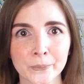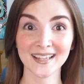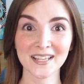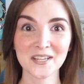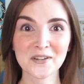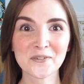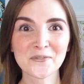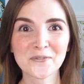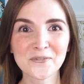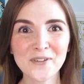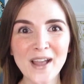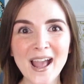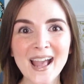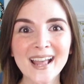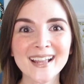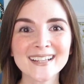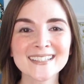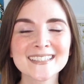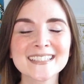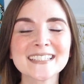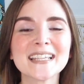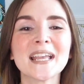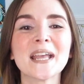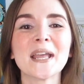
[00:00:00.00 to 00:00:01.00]
In
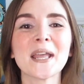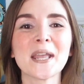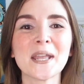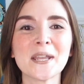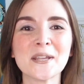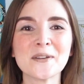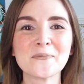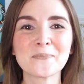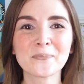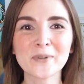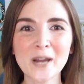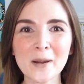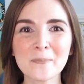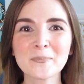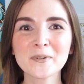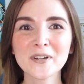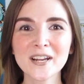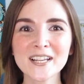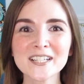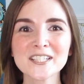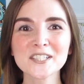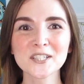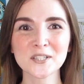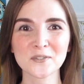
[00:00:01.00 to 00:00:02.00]
fact, in
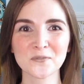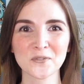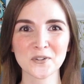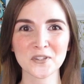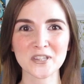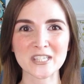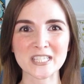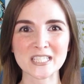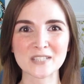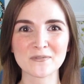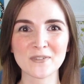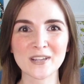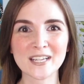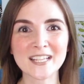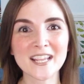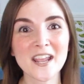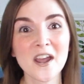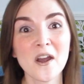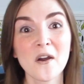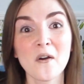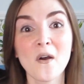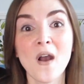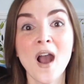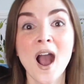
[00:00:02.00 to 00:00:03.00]
preparation for this
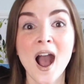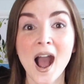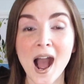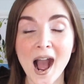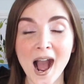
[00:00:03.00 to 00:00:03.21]
video,